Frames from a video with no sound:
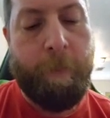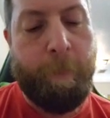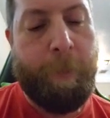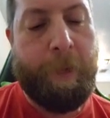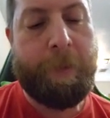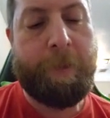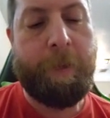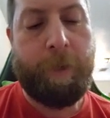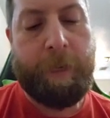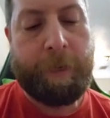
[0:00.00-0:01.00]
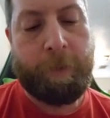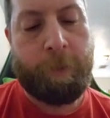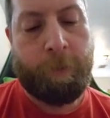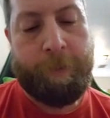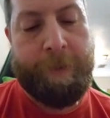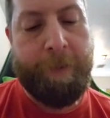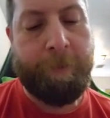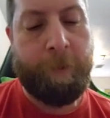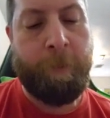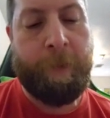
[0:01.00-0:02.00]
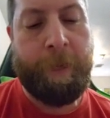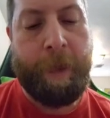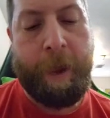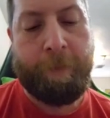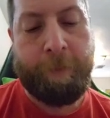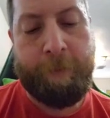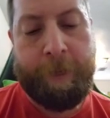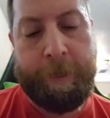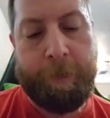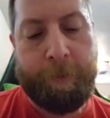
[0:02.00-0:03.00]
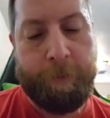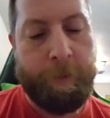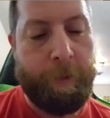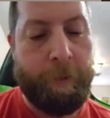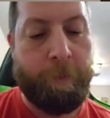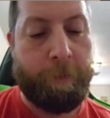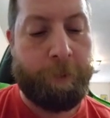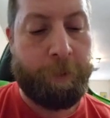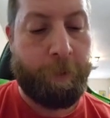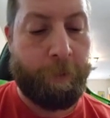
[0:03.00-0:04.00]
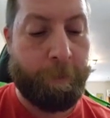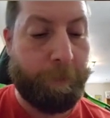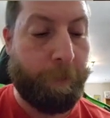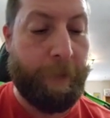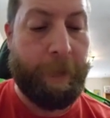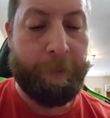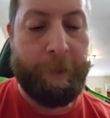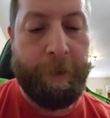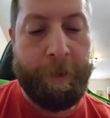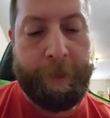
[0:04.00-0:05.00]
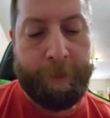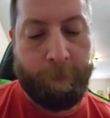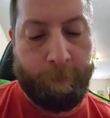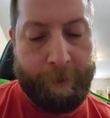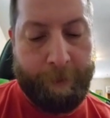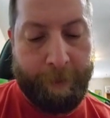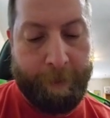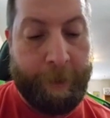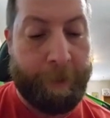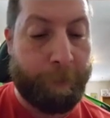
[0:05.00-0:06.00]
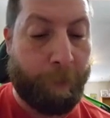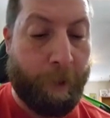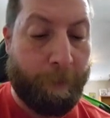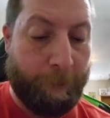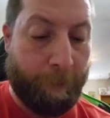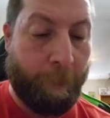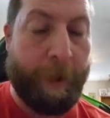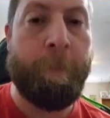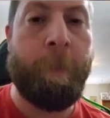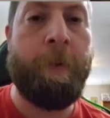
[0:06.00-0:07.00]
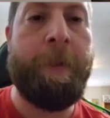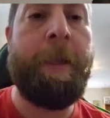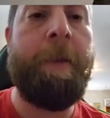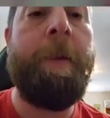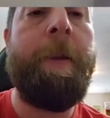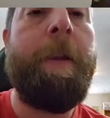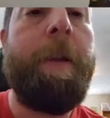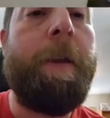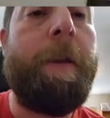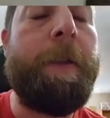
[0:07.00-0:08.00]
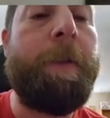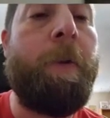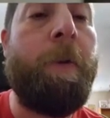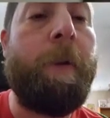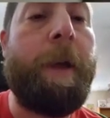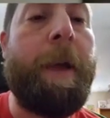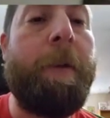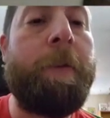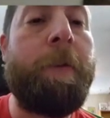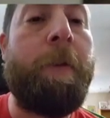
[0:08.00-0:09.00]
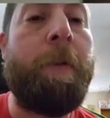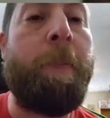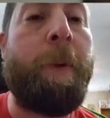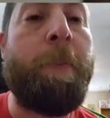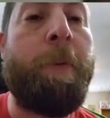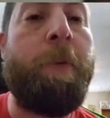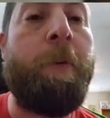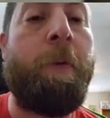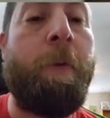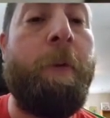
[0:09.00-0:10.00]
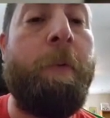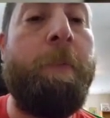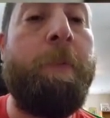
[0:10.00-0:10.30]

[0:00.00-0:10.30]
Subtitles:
but collectors will definitely be after these for sure. So that is a nice one right there. That is probably grade worthy. Nice Colton Cowser on the purple chrome.